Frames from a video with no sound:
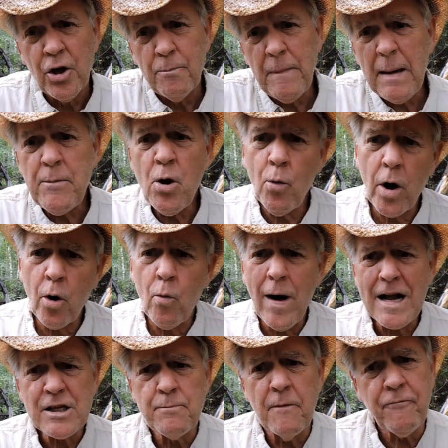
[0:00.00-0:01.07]
maybe you want to
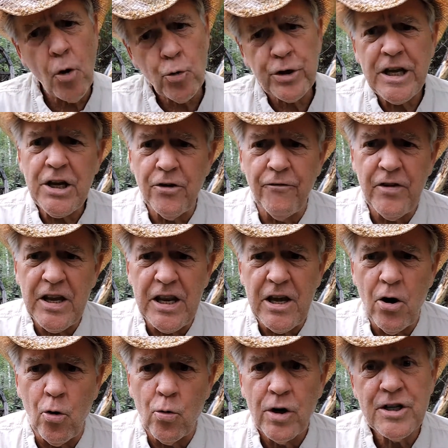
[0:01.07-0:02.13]
watch my 14er
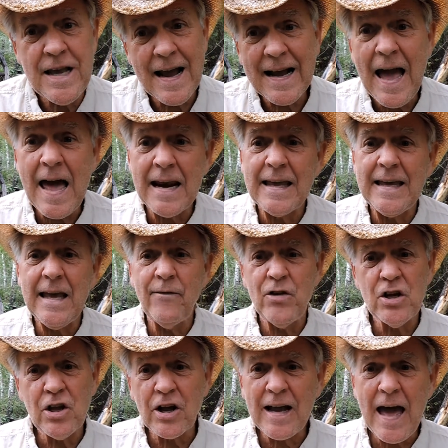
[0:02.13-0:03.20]
video, because that kind of gives
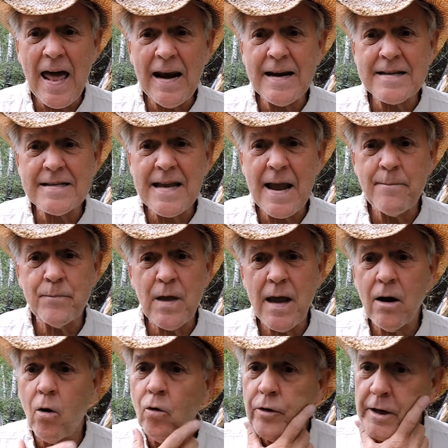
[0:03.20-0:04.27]
you, they're kind of the same
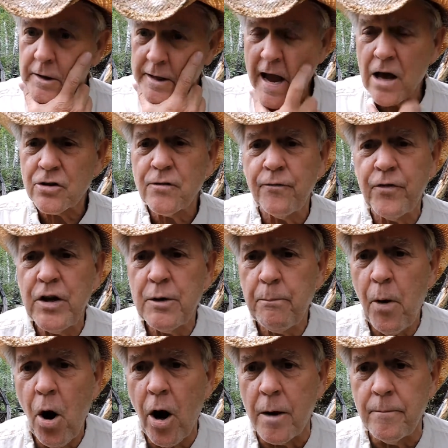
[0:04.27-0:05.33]
thing, only 1,000 feet
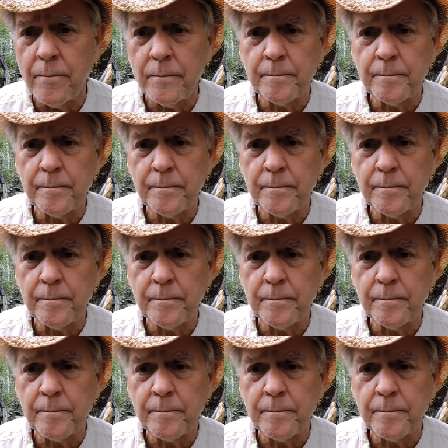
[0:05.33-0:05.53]
apart.